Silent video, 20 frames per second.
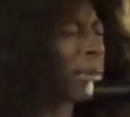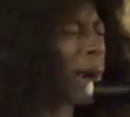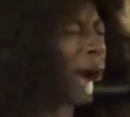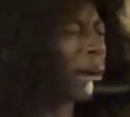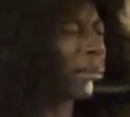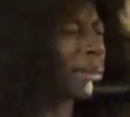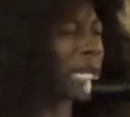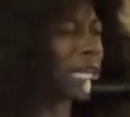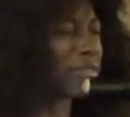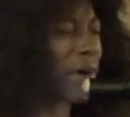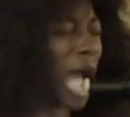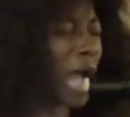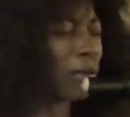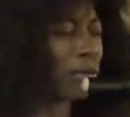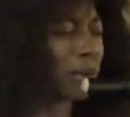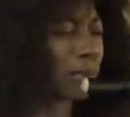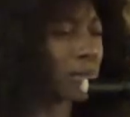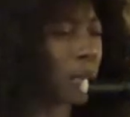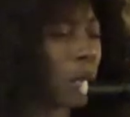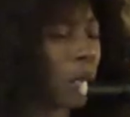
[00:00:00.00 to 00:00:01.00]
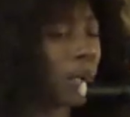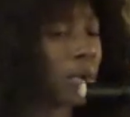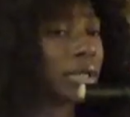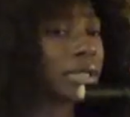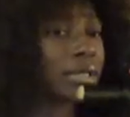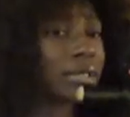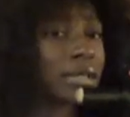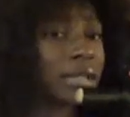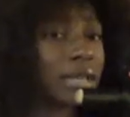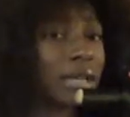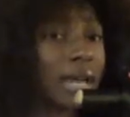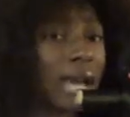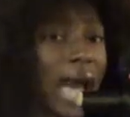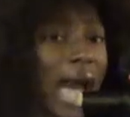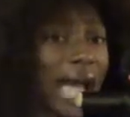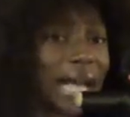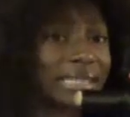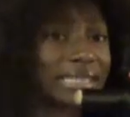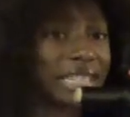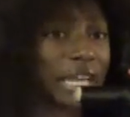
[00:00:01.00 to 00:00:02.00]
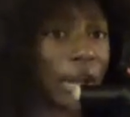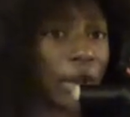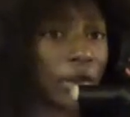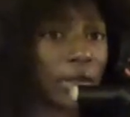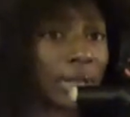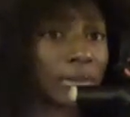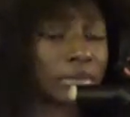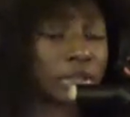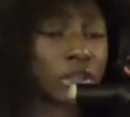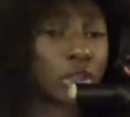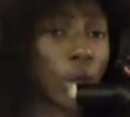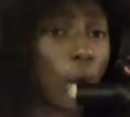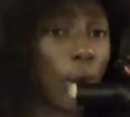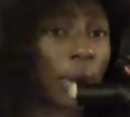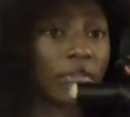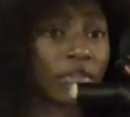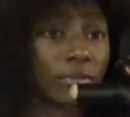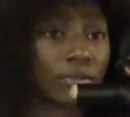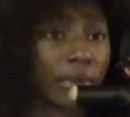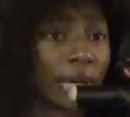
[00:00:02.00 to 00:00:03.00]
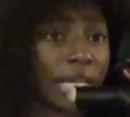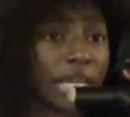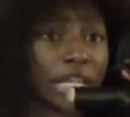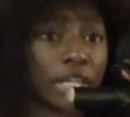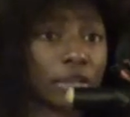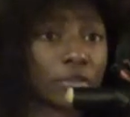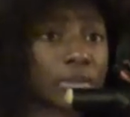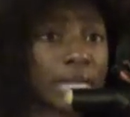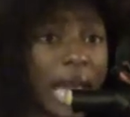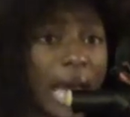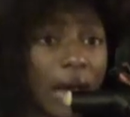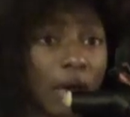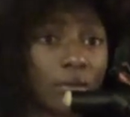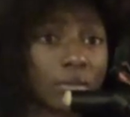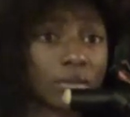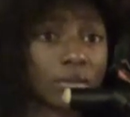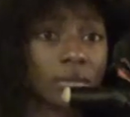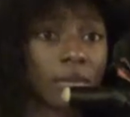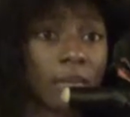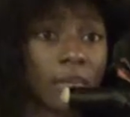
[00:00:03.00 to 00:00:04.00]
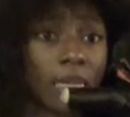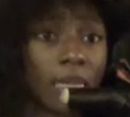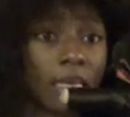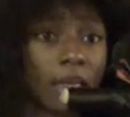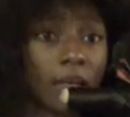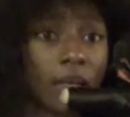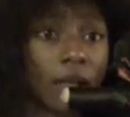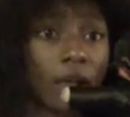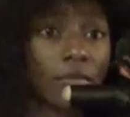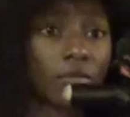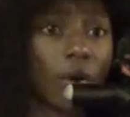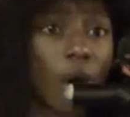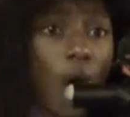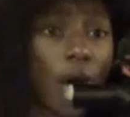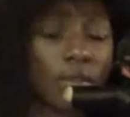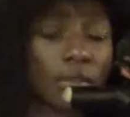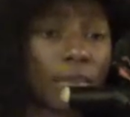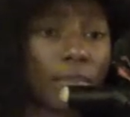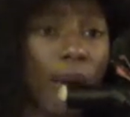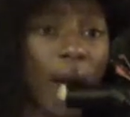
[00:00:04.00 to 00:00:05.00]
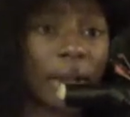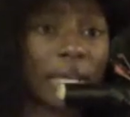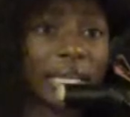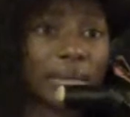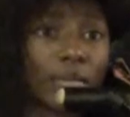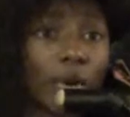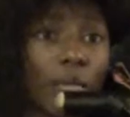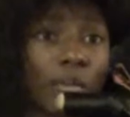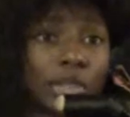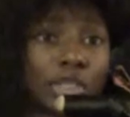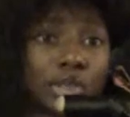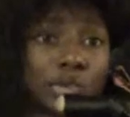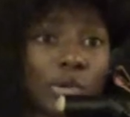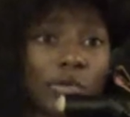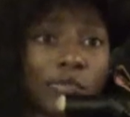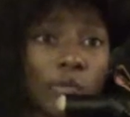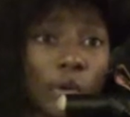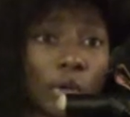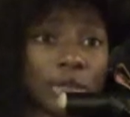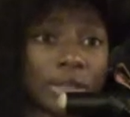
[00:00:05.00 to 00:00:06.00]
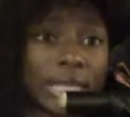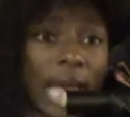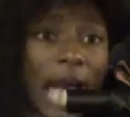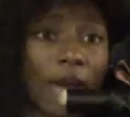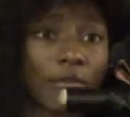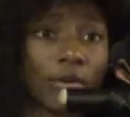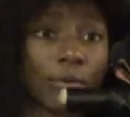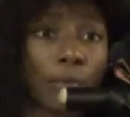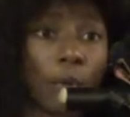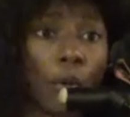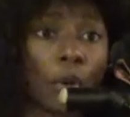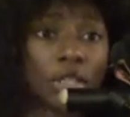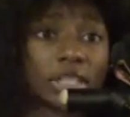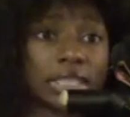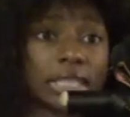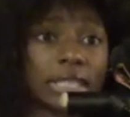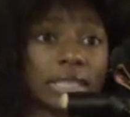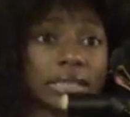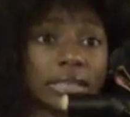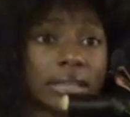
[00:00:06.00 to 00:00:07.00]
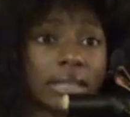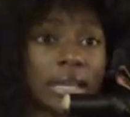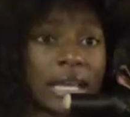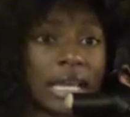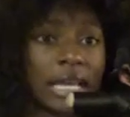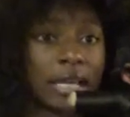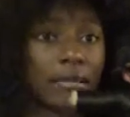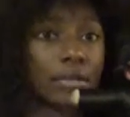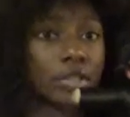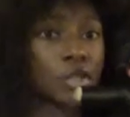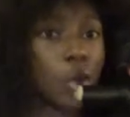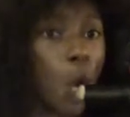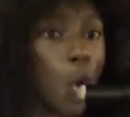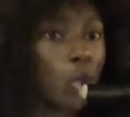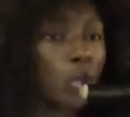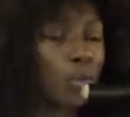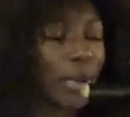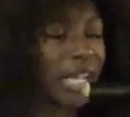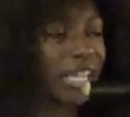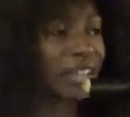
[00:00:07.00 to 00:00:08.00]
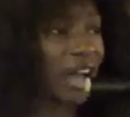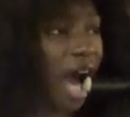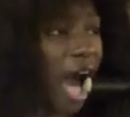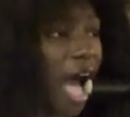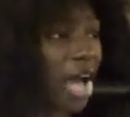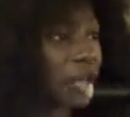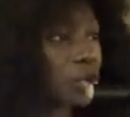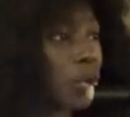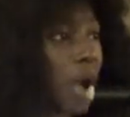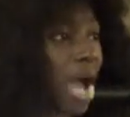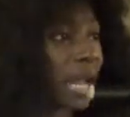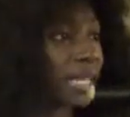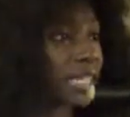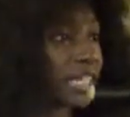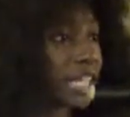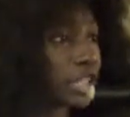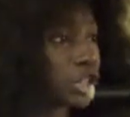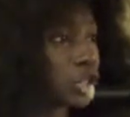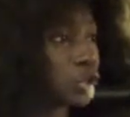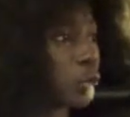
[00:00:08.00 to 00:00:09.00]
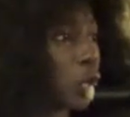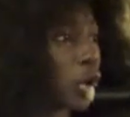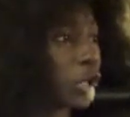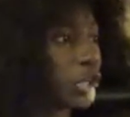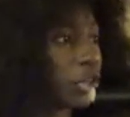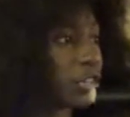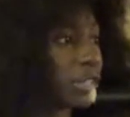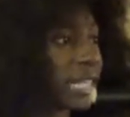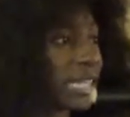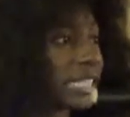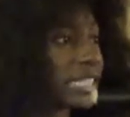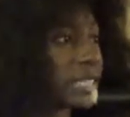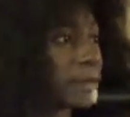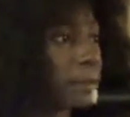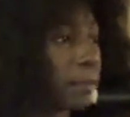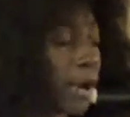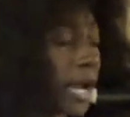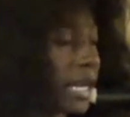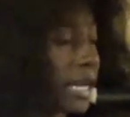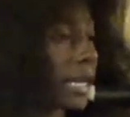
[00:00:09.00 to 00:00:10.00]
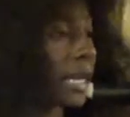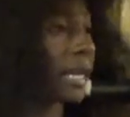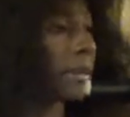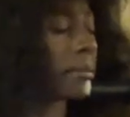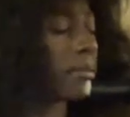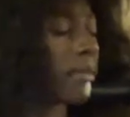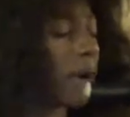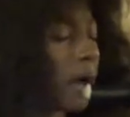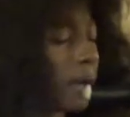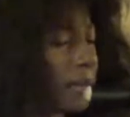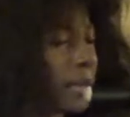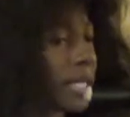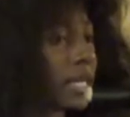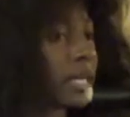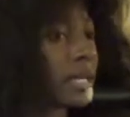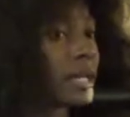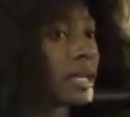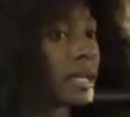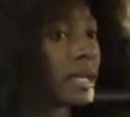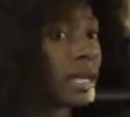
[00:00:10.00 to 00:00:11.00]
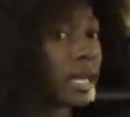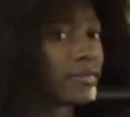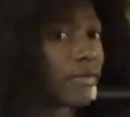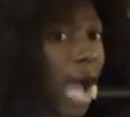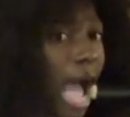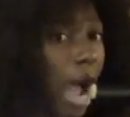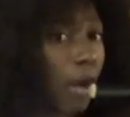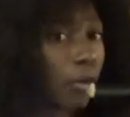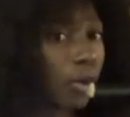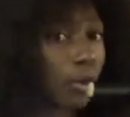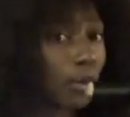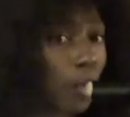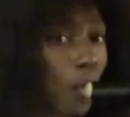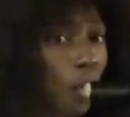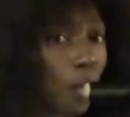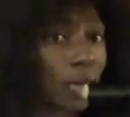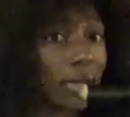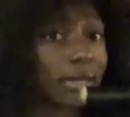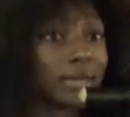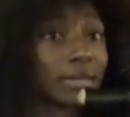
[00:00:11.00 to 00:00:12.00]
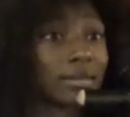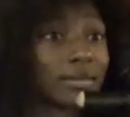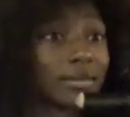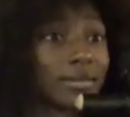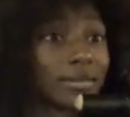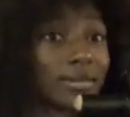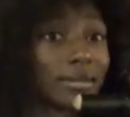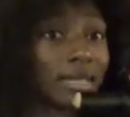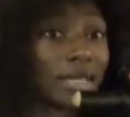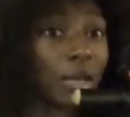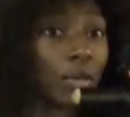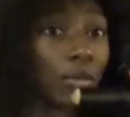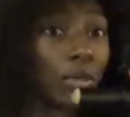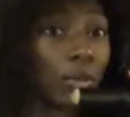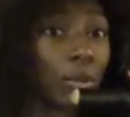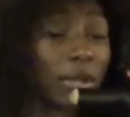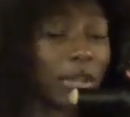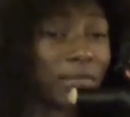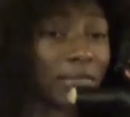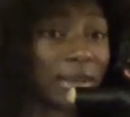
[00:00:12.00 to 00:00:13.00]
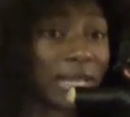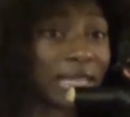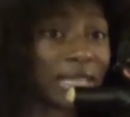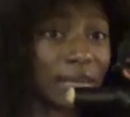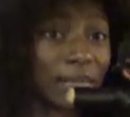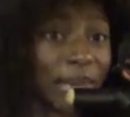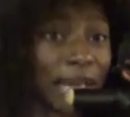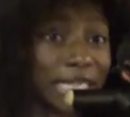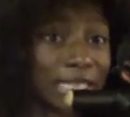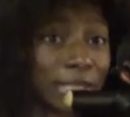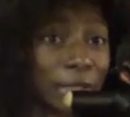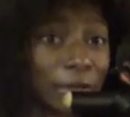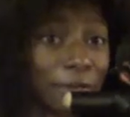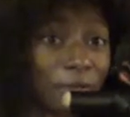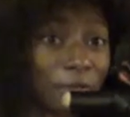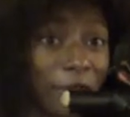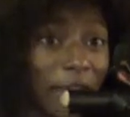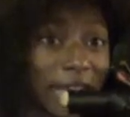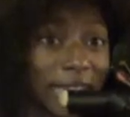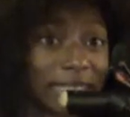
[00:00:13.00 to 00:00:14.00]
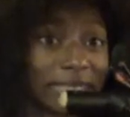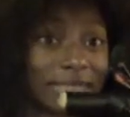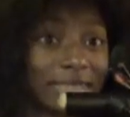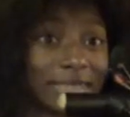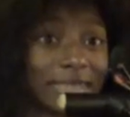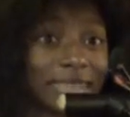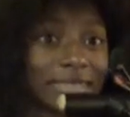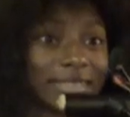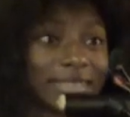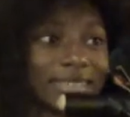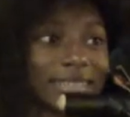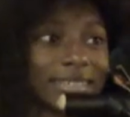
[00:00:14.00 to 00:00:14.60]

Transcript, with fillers: Mommy, if I were born, I tell you that I'm sorry for breaking you down. For all the bonding moments you were forced to have with porcelain, it was the only way God knew how to get you on your knees to pray to him. Mommy, if I were born, we would have been the best of friends.